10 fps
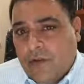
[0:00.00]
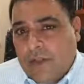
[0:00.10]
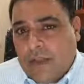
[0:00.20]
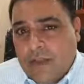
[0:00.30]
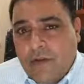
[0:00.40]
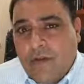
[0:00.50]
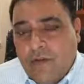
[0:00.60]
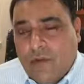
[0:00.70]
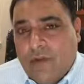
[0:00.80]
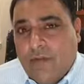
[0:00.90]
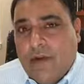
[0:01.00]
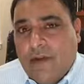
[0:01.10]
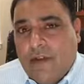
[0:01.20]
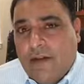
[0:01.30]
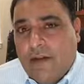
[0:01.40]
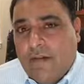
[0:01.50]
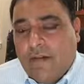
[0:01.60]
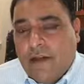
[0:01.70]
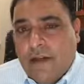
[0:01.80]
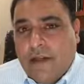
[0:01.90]
So that individual SNP by itself
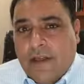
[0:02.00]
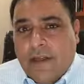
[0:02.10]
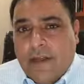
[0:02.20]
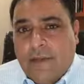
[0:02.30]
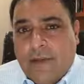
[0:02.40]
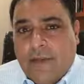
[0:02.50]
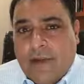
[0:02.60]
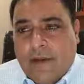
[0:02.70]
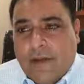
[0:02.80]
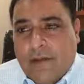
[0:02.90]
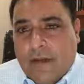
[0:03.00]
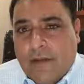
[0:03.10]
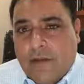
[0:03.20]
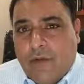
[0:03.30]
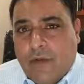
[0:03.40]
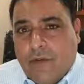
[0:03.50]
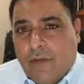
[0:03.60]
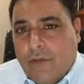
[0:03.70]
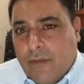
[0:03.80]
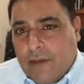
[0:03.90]
could be a factor for like B12 or
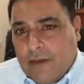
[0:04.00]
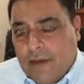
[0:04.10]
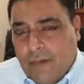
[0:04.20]
folate.